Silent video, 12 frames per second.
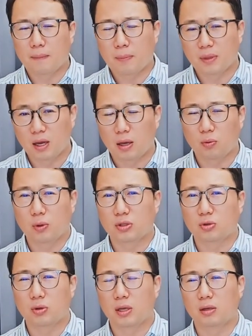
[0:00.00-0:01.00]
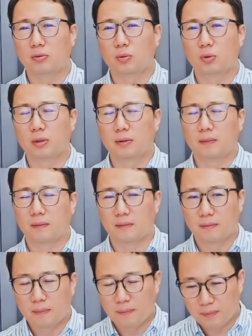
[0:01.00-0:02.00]
beyond what you can afford
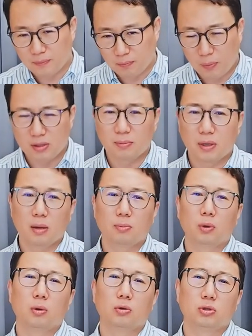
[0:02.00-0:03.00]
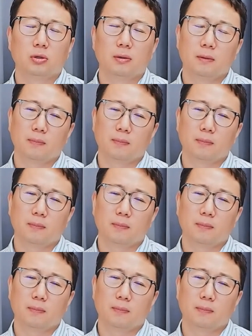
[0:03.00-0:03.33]
must be approached